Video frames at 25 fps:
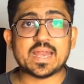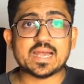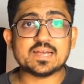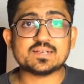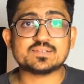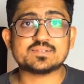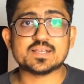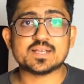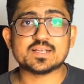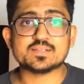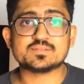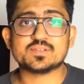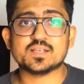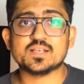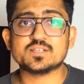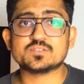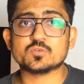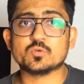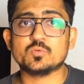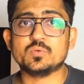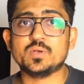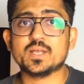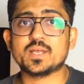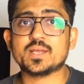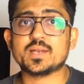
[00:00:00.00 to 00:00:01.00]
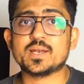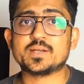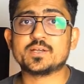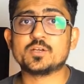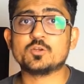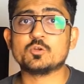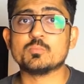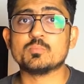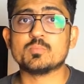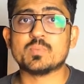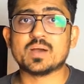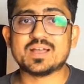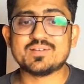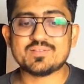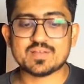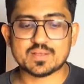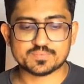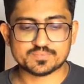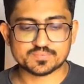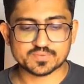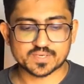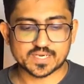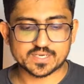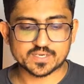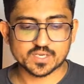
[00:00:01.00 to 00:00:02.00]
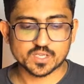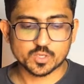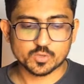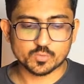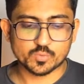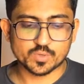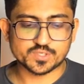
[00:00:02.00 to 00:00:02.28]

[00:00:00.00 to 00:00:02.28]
AdSense is only connected to my website,